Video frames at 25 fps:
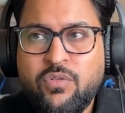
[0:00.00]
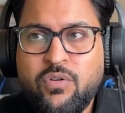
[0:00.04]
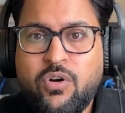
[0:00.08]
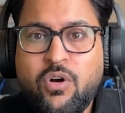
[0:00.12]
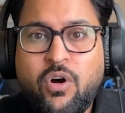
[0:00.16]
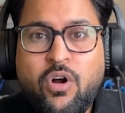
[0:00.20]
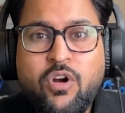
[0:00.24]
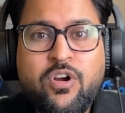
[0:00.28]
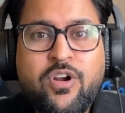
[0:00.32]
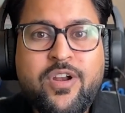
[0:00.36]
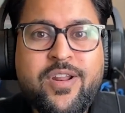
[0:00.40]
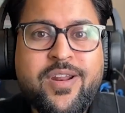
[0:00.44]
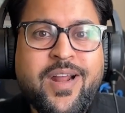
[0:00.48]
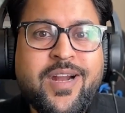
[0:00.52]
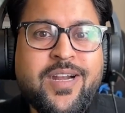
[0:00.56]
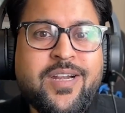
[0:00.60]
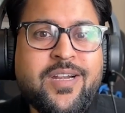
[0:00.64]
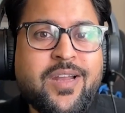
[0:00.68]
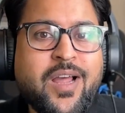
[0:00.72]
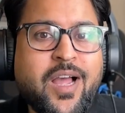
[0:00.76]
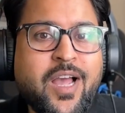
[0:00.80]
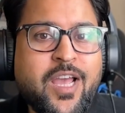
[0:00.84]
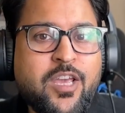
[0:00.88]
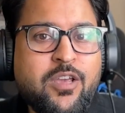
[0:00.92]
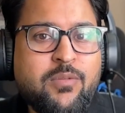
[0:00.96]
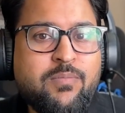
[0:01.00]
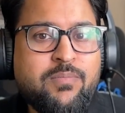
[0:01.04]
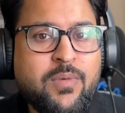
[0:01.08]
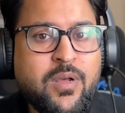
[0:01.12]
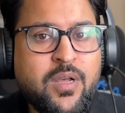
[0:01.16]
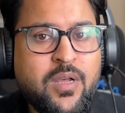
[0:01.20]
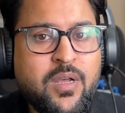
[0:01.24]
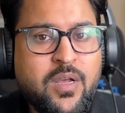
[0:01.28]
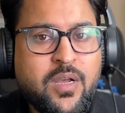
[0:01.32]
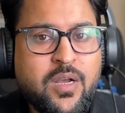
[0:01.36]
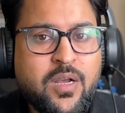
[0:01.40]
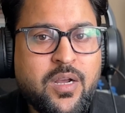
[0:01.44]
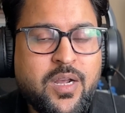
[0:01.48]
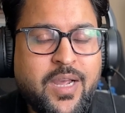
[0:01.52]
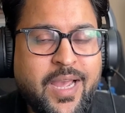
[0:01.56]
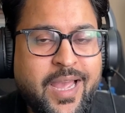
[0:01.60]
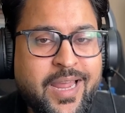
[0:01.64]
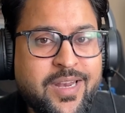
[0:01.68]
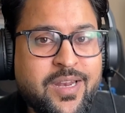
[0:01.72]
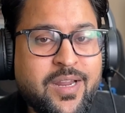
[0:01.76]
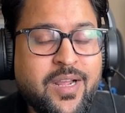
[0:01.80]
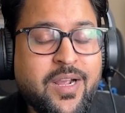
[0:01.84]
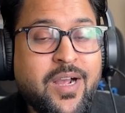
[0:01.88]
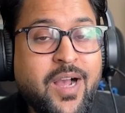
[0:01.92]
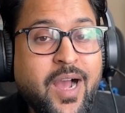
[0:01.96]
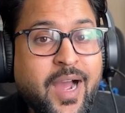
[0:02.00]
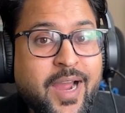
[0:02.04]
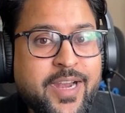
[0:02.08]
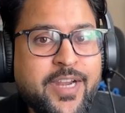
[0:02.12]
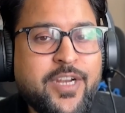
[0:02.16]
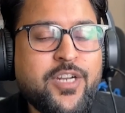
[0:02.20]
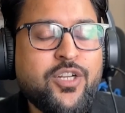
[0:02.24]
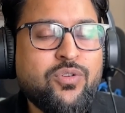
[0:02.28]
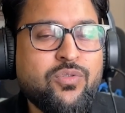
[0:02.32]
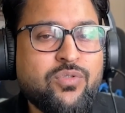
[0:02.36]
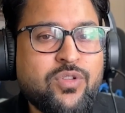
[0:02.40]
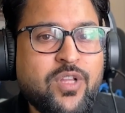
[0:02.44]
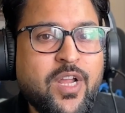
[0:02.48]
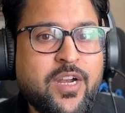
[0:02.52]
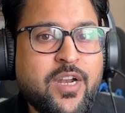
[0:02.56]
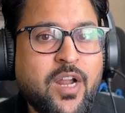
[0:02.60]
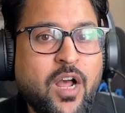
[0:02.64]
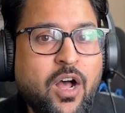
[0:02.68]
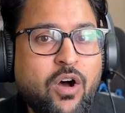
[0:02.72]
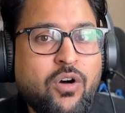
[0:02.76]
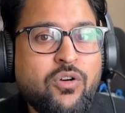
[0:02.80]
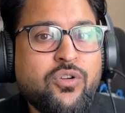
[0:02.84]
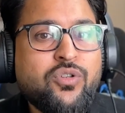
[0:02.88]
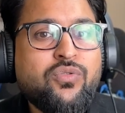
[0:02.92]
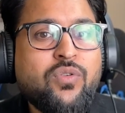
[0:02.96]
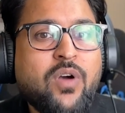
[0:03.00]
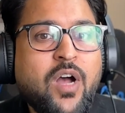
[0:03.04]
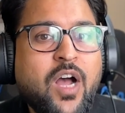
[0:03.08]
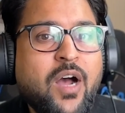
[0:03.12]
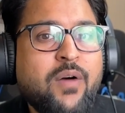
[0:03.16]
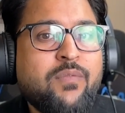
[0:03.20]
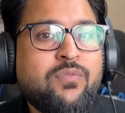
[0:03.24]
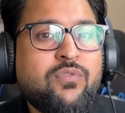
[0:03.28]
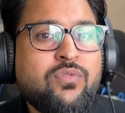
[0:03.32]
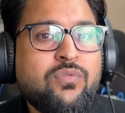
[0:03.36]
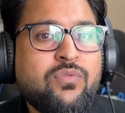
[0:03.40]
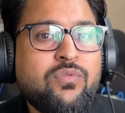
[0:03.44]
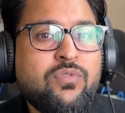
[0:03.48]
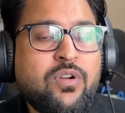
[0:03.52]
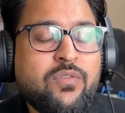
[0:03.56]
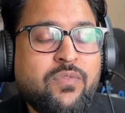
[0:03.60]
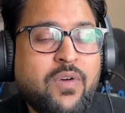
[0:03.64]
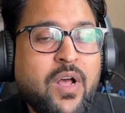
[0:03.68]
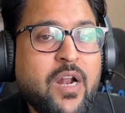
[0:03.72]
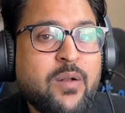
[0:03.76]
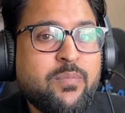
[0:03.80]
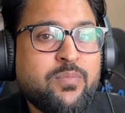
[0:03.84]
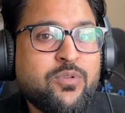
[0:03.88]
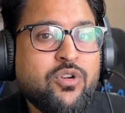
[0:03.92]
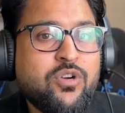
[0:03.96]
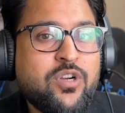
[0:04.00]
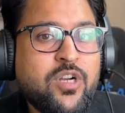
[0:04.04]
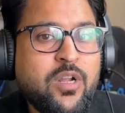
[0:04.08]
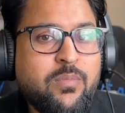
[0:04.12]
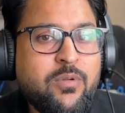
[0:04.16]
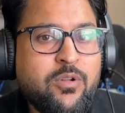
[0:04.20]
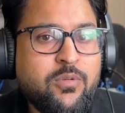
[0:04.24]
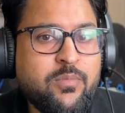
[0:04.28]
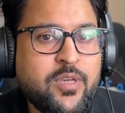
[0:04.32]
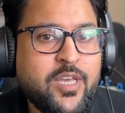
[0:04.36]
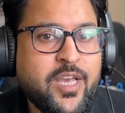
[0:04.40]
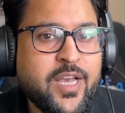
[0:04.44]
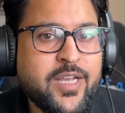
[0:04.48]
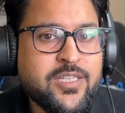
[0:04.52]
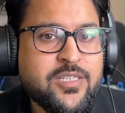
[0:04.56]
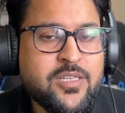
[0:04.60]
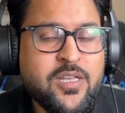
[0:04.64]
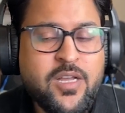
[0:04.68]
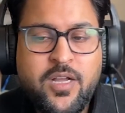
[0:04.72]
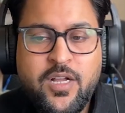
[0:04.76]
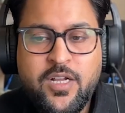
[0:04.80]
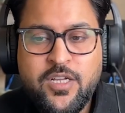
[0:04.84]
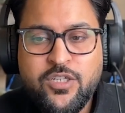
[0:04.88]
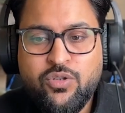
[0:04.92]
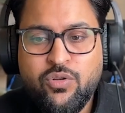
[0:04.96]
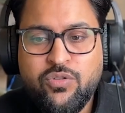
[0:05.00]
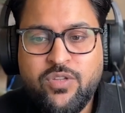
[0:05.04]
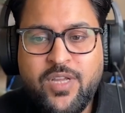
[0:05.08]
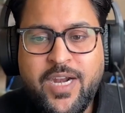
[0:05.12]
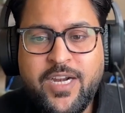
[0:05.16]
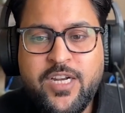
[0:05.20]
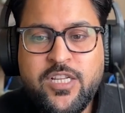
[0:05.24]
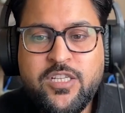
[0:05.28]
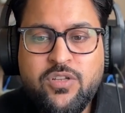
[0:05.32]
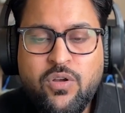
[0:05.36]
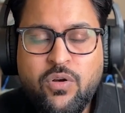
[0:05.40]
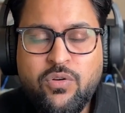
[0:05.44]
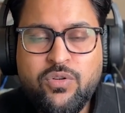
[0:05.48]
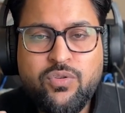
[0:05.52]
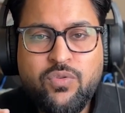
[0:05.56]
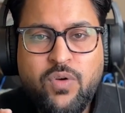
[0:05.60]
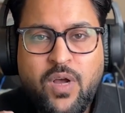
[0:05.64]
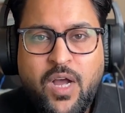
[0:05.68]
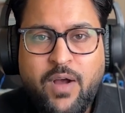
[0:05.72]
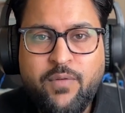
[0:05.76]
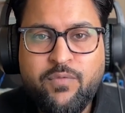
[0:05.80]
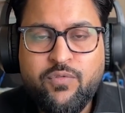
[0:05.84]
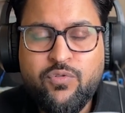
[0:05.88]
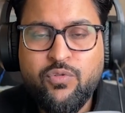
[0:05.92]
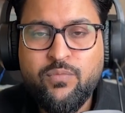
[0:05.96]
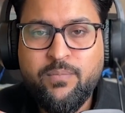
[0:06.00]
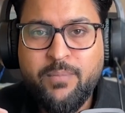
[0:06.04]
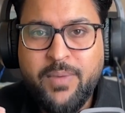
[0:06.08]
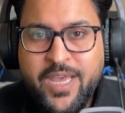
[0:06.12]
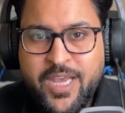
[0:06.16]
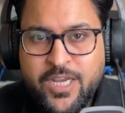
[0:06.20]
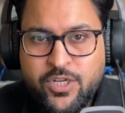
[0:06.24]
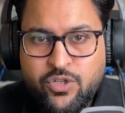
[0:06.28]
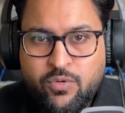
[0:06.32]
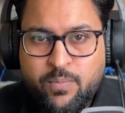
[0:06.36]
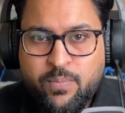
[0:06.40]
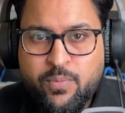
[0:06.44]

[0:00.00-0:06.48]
Contract type can guide you that how you have to develop your WBS. So that is how you have to make your